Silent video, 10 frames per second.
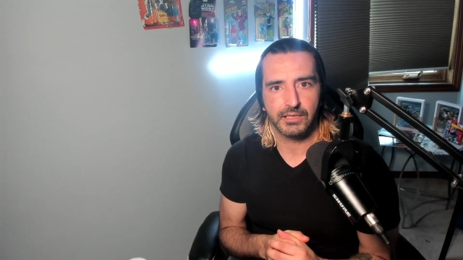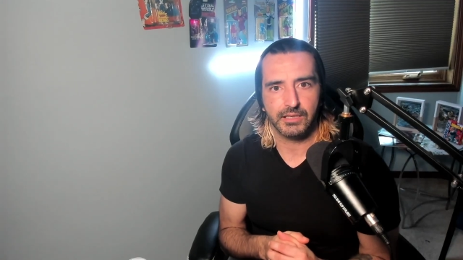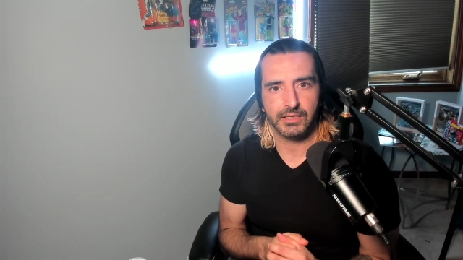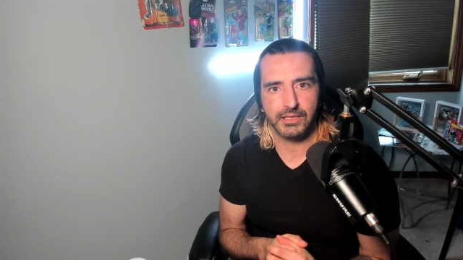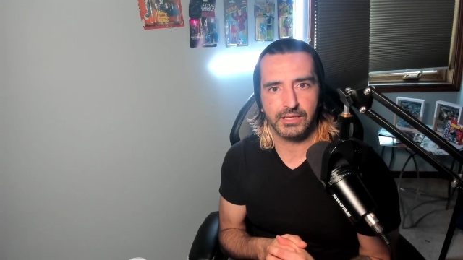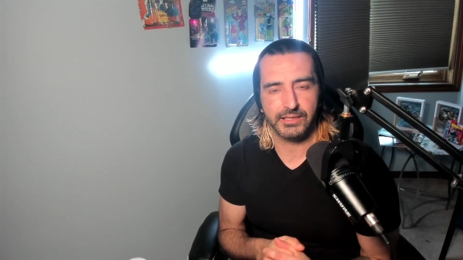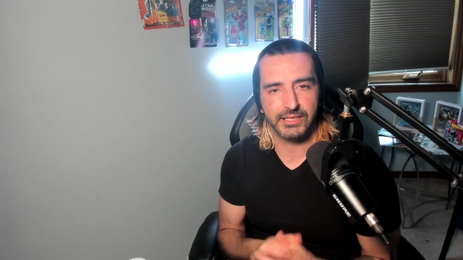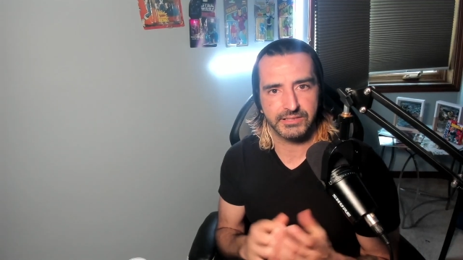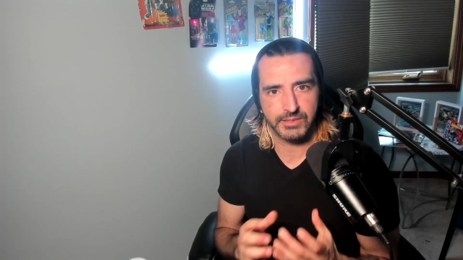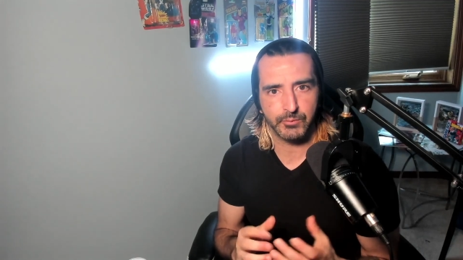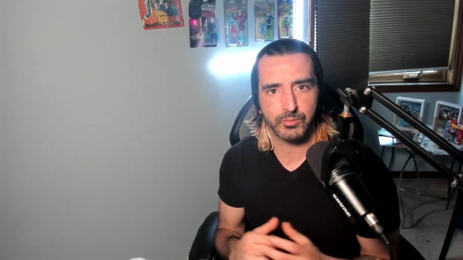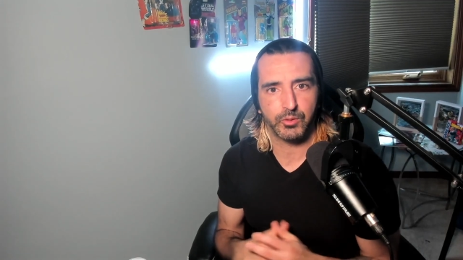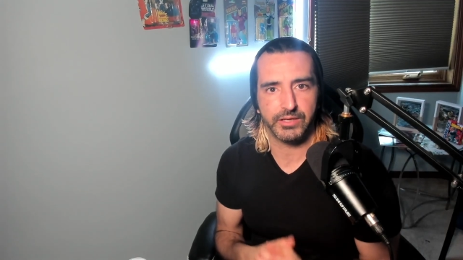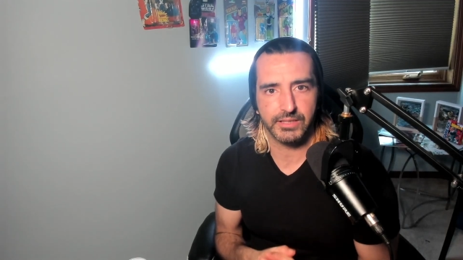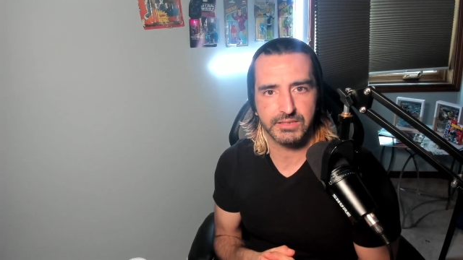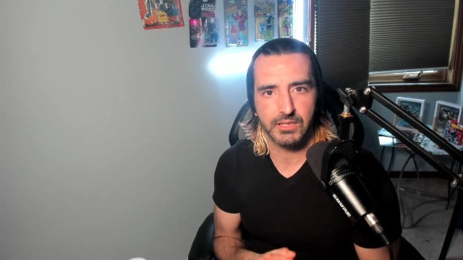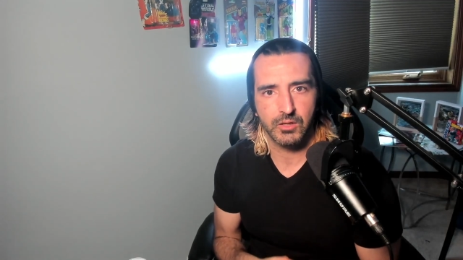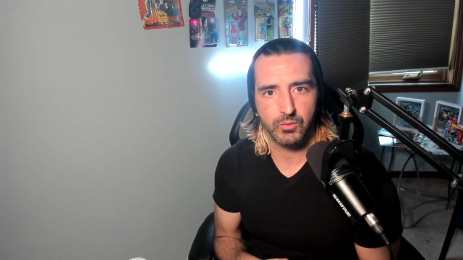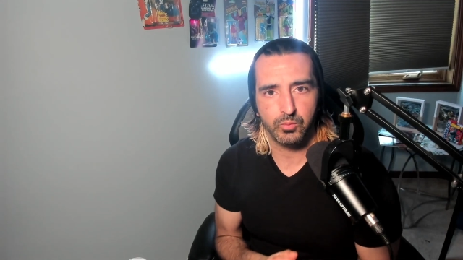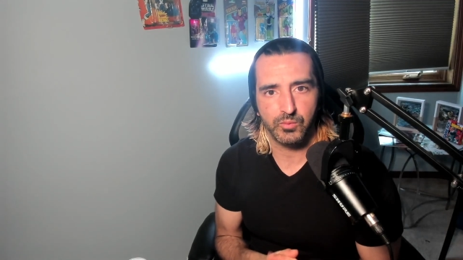in similar products,
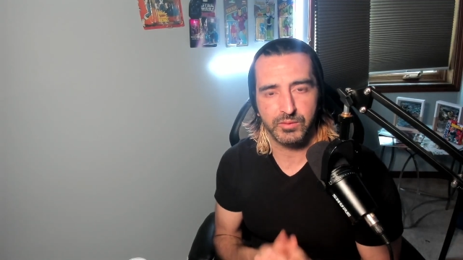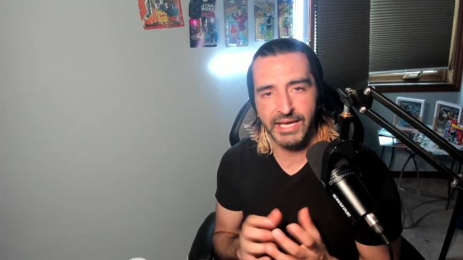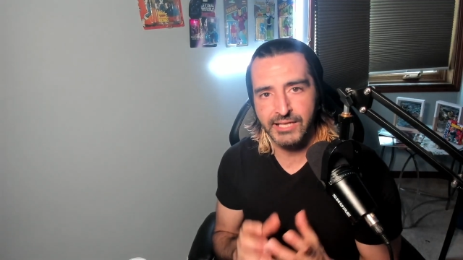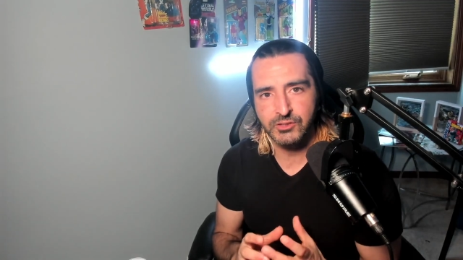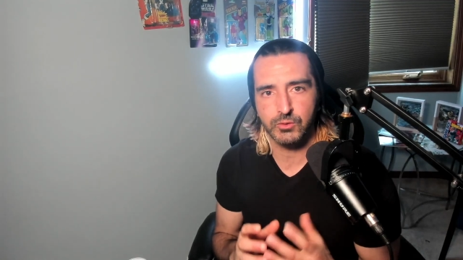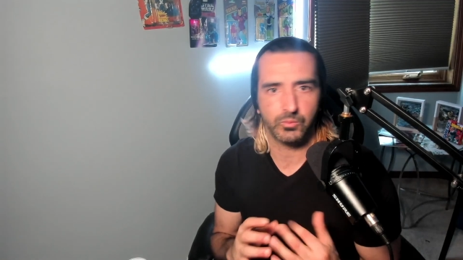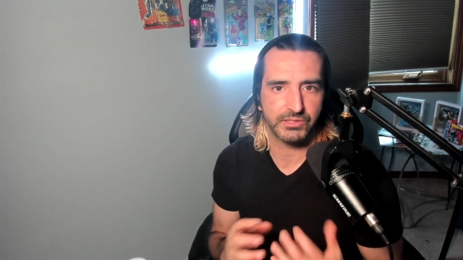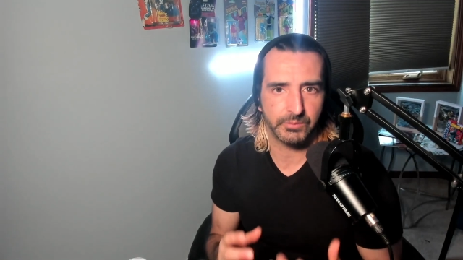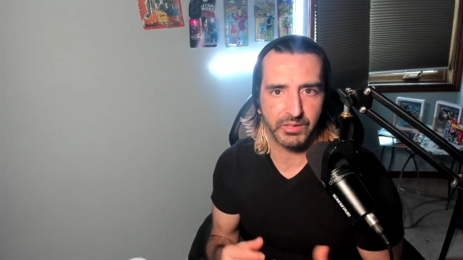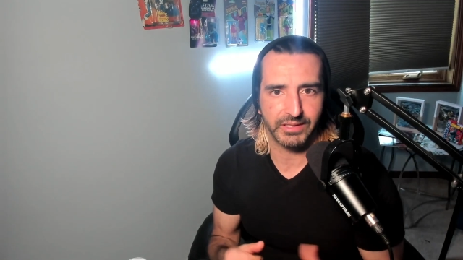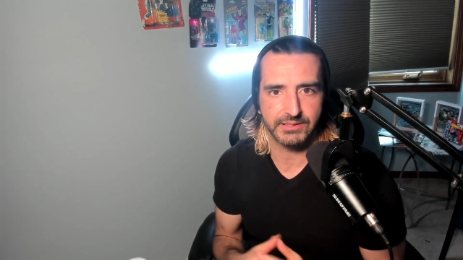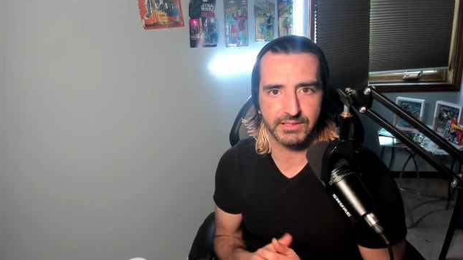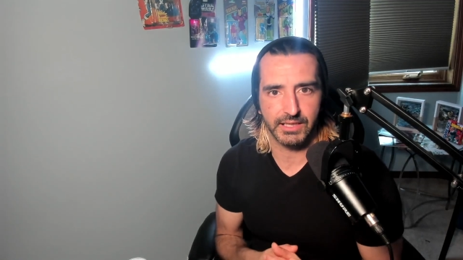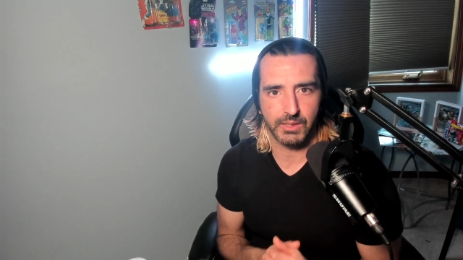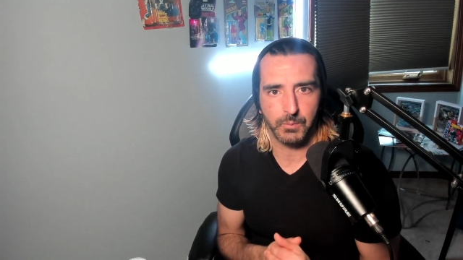the answer was in plain sight.